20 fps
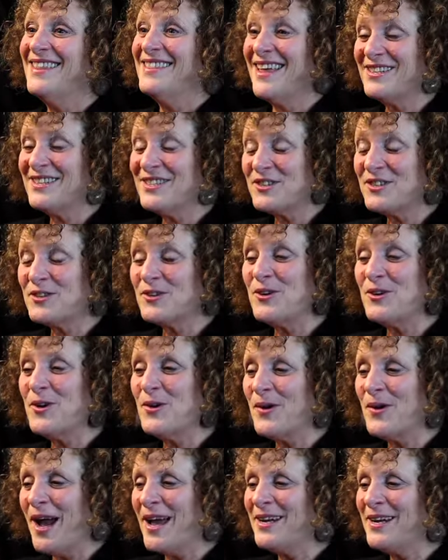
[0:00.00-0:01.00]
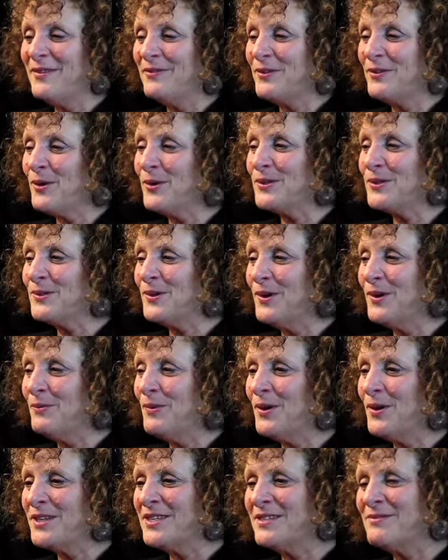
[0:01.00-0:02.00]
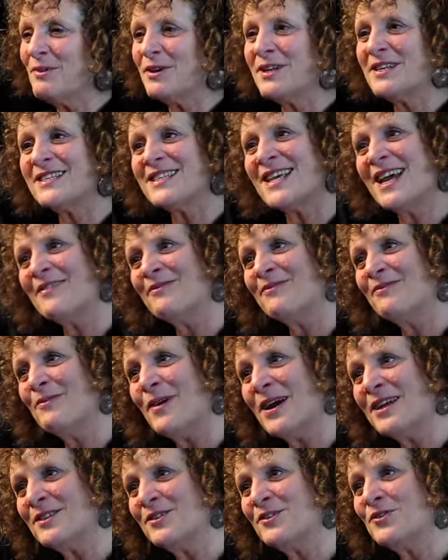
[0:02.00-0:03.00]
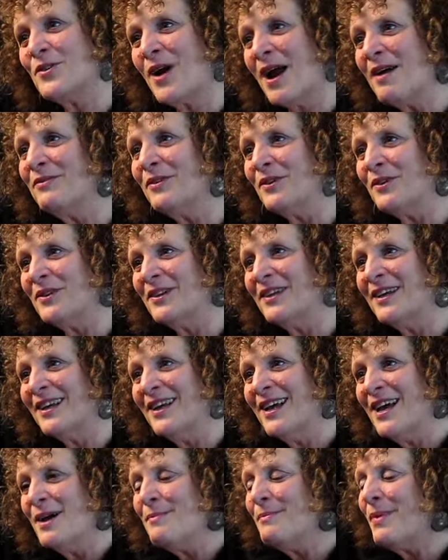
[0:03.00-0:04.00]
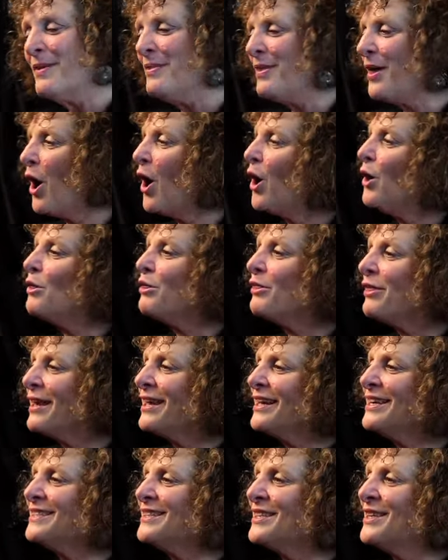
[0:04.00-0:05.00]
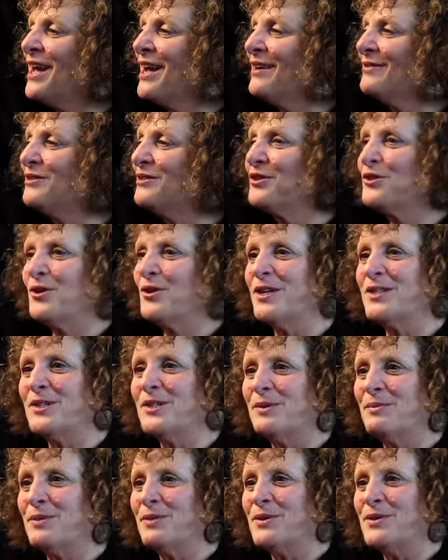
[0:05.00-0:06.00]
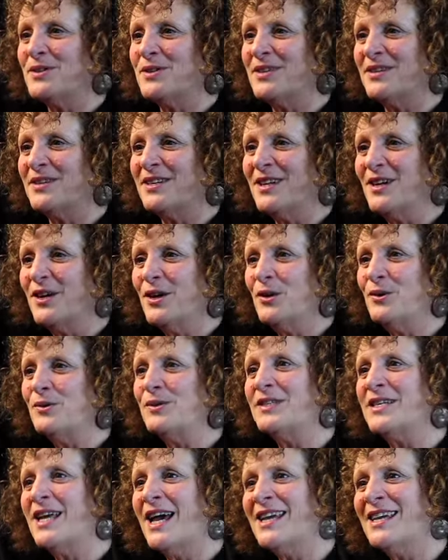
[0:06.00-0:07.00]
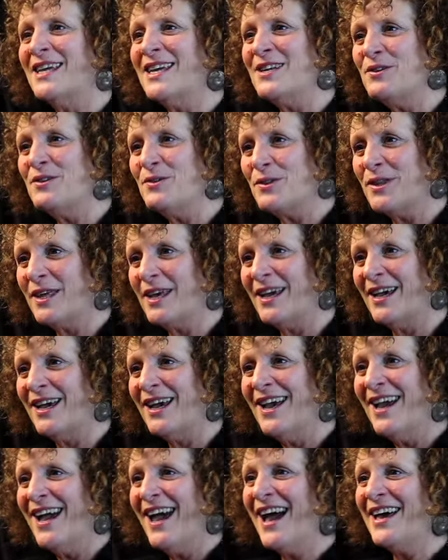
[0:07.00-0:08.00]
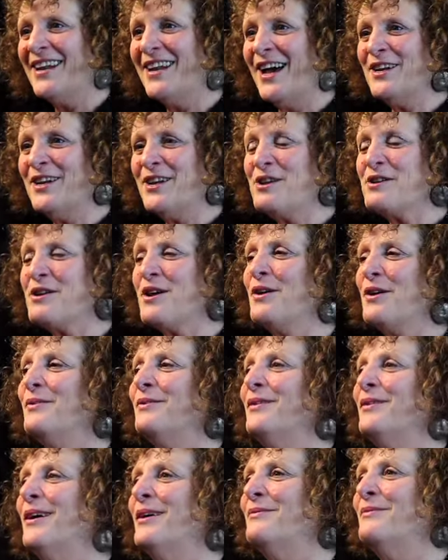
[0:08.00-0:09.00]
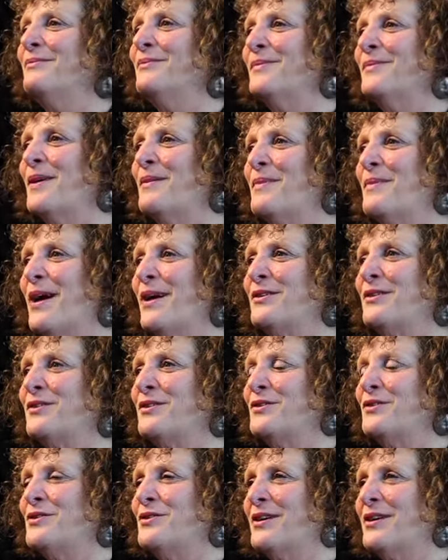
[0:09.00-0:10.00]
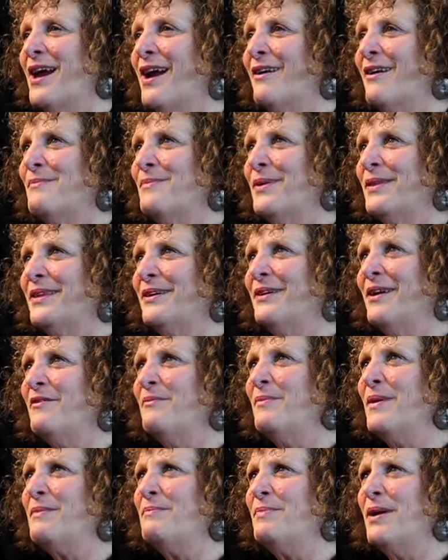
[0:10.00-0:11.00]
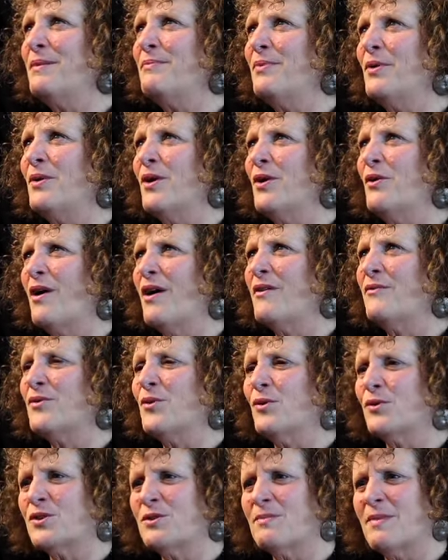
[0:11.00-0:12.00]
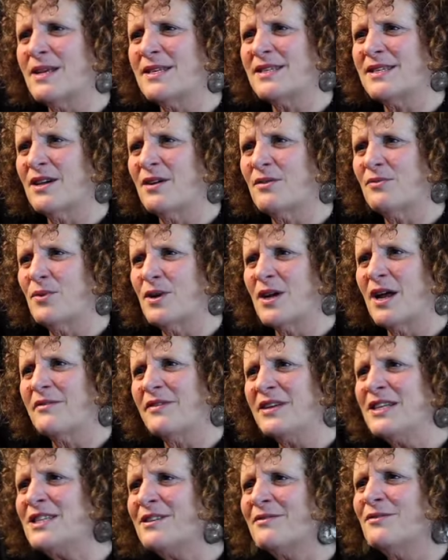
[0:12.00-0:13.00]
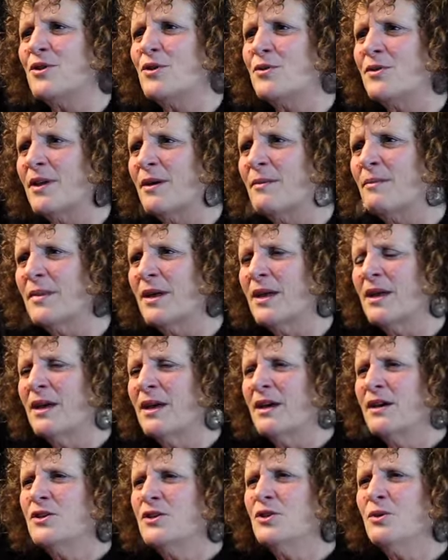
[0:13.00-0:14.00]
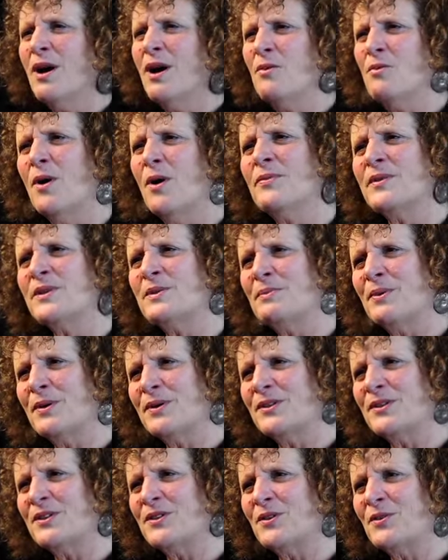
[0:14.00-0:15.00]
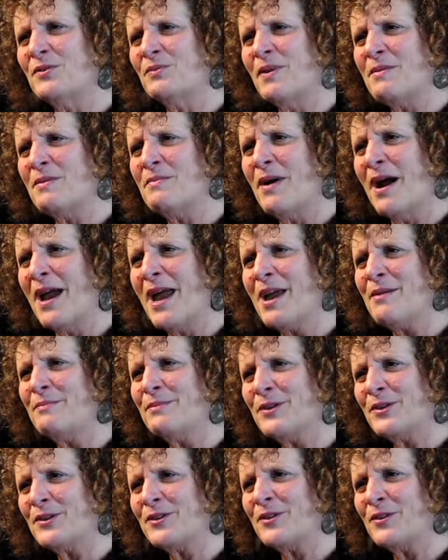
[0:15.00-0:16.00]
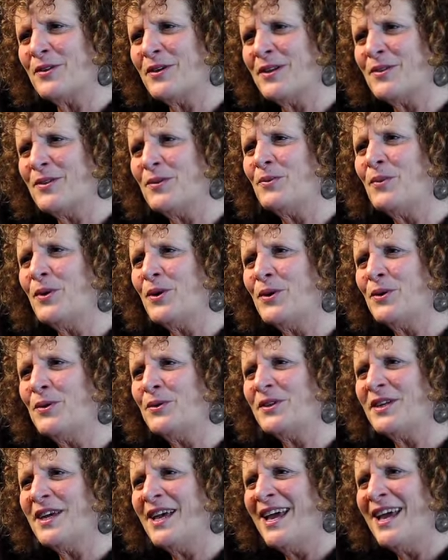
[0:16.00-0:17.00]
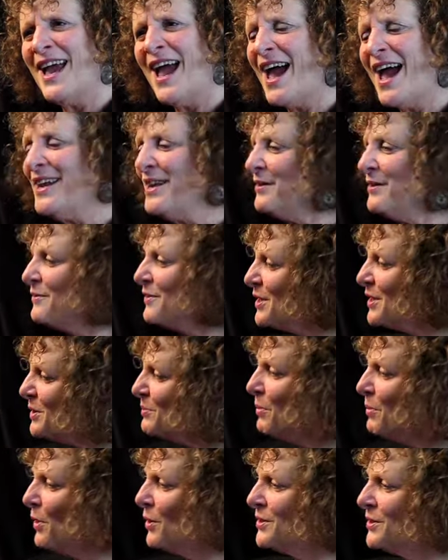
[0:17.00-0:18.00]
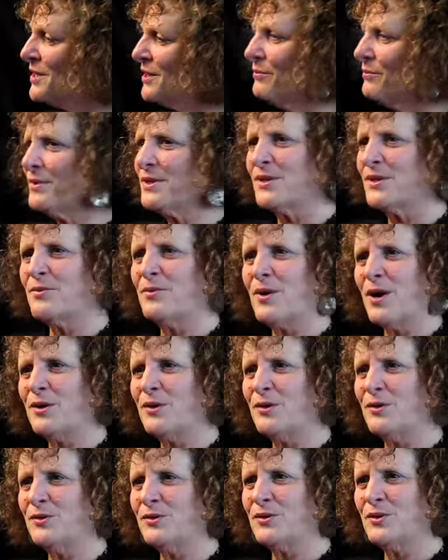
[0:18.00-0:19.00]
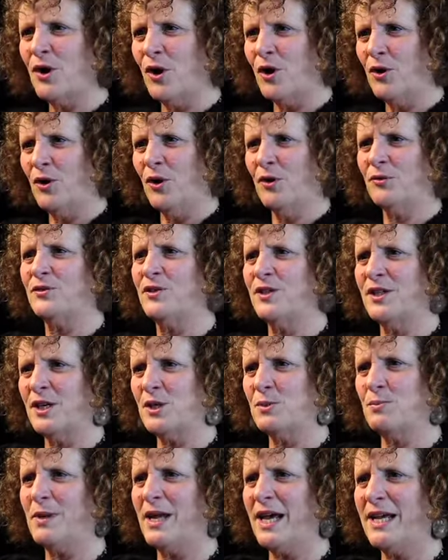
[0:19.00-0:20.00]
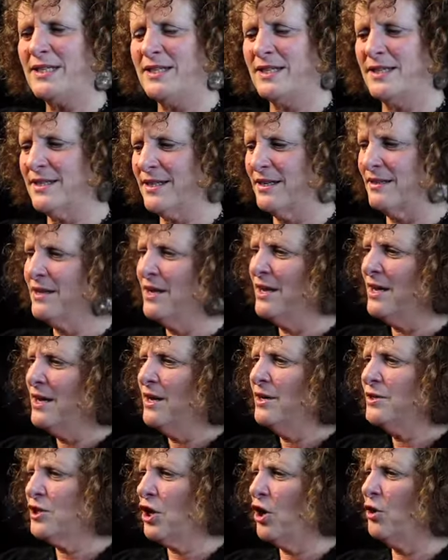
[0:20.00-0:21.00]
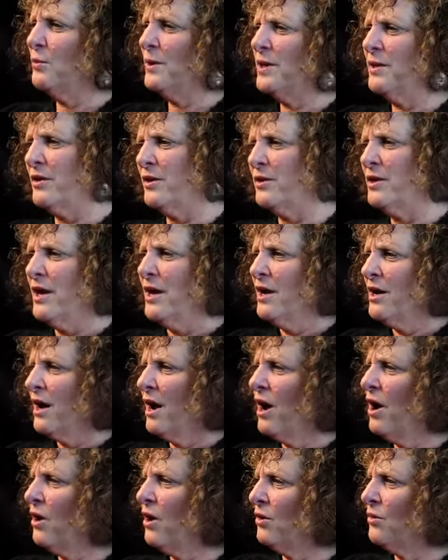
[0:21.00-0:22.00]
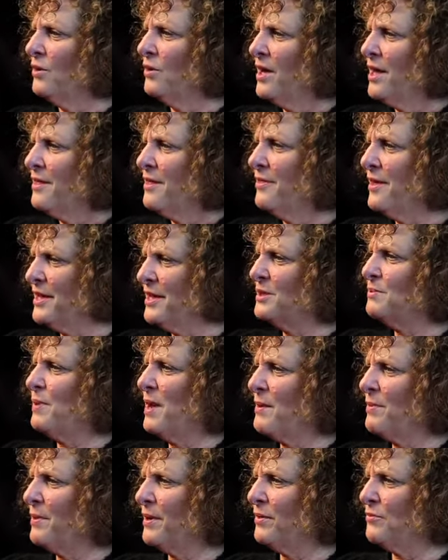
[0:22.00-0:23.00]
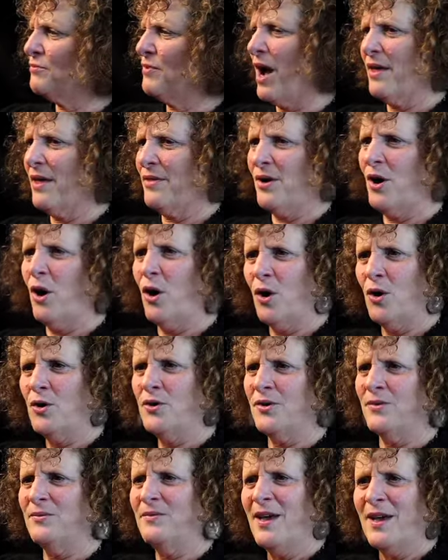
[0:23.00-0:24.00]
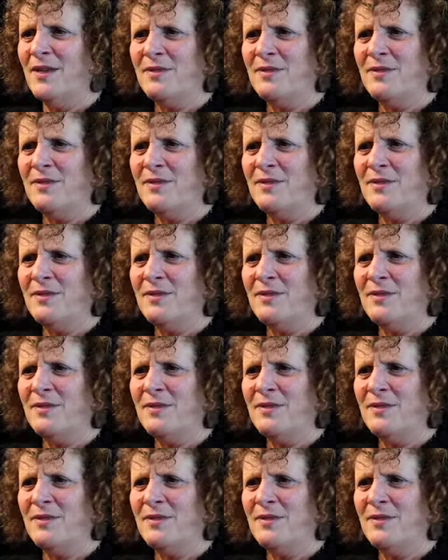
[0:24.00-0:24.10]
That's true, and of course, what a safe way to travel. But the whole thing is that you have to trust the person who's taking you there. And I don't know about you, Cara, but there have been people who I've thought to myself when I've interviewed them, do I want this person to have been my emissary in the world? And if this person was the one who's gone off to these places and told me that, oh, these people are rather odd and